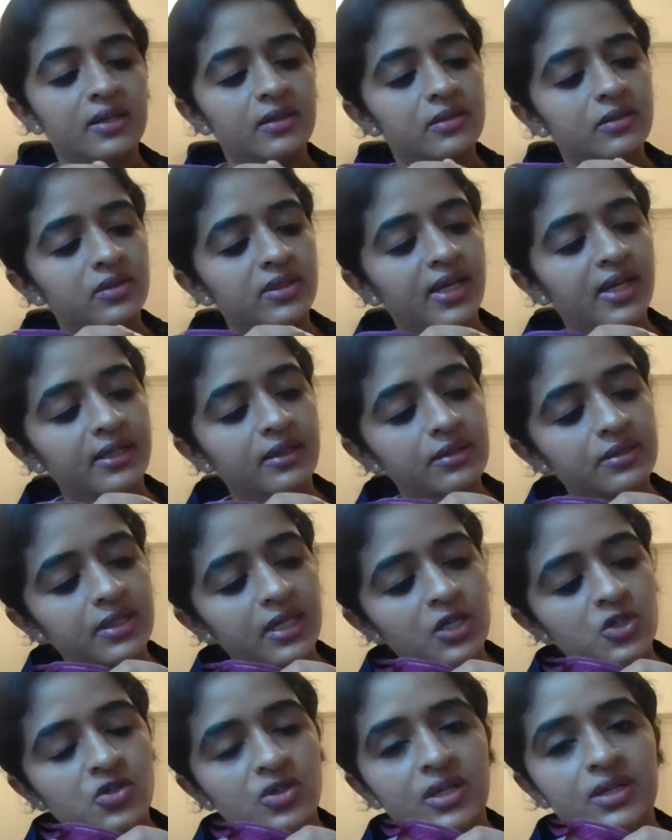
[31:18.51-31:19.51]
So that is
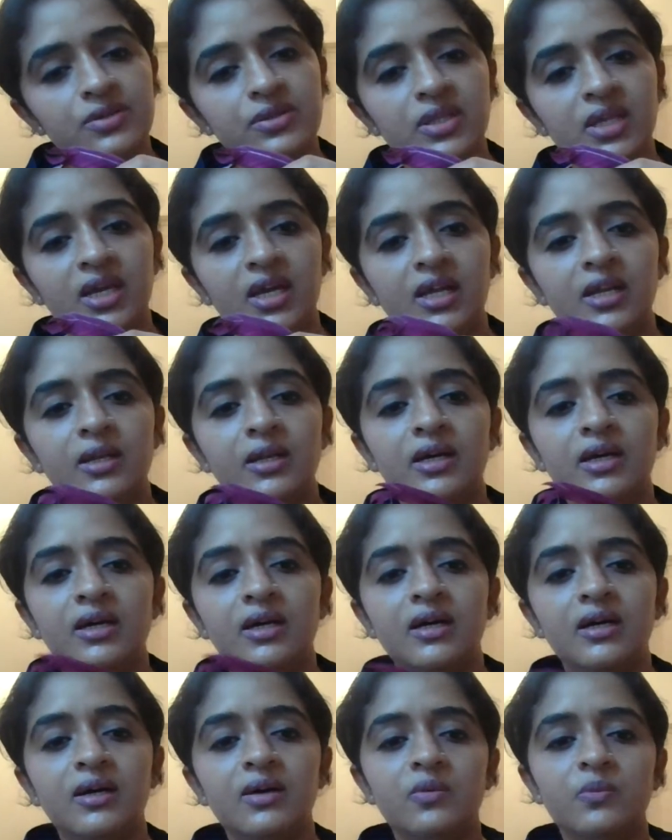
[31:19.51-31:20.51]
actually seen
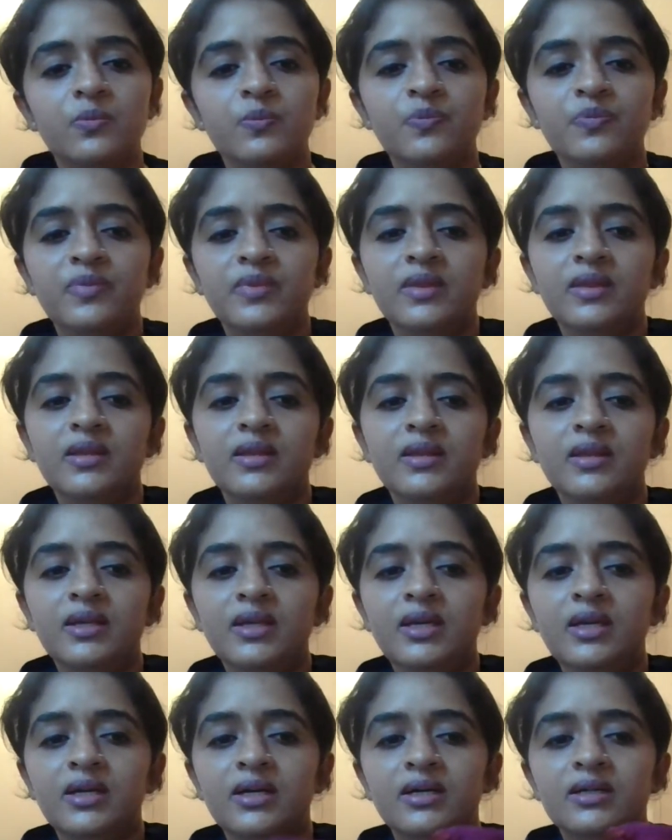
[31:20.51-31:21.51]

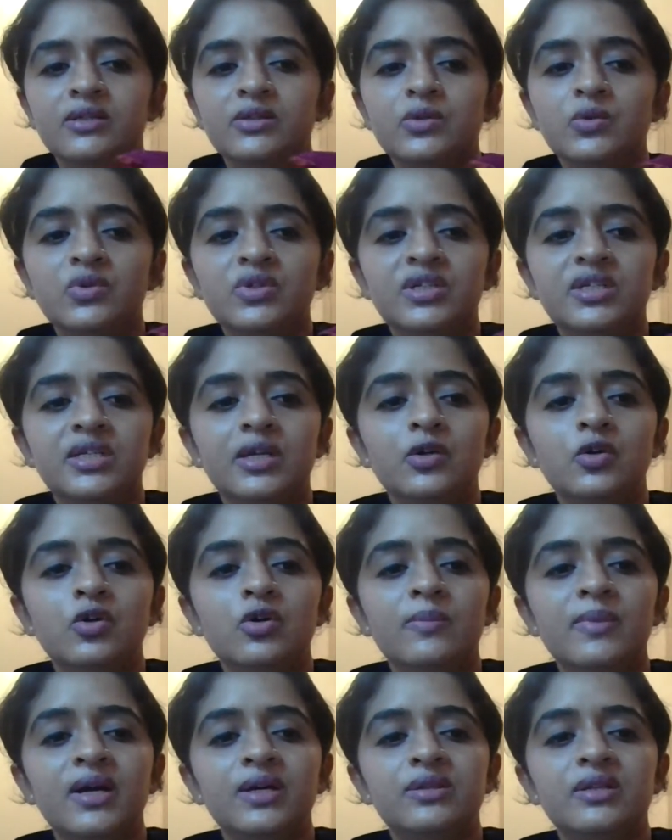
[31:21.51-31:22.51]
here through the
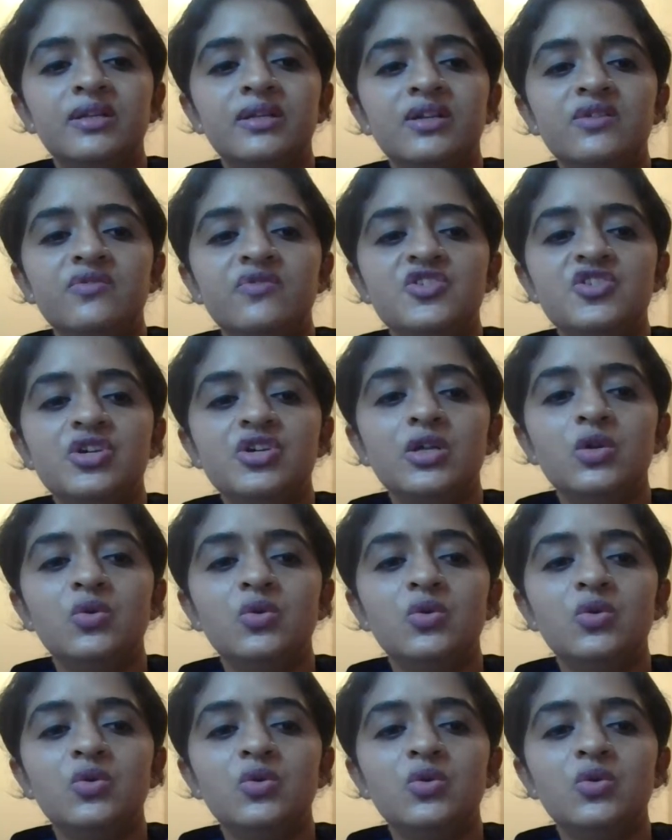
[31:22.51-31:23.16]
pterygomaxillary fissure.